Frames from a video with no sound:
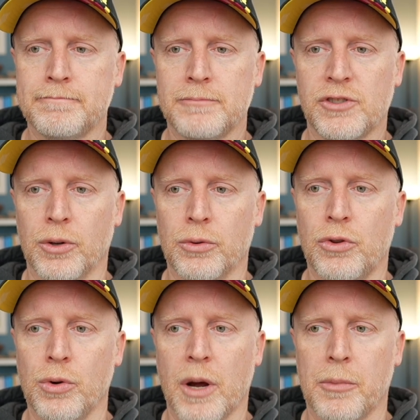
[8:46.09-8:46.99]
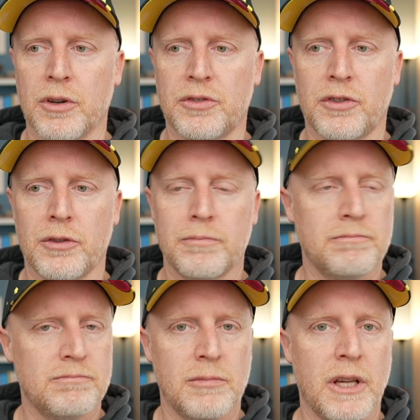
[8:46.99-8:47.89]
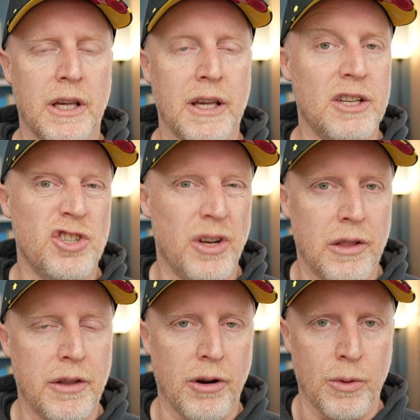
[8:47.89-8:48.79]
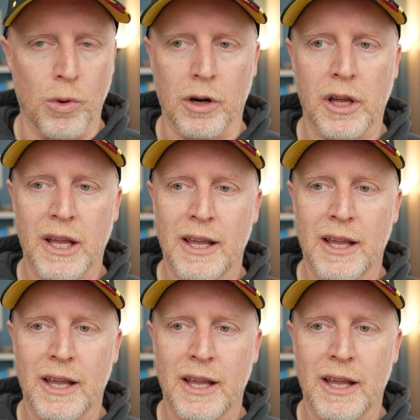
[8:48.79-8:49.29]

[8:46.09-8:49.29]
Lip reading: So 2 numbers, it should in theory work.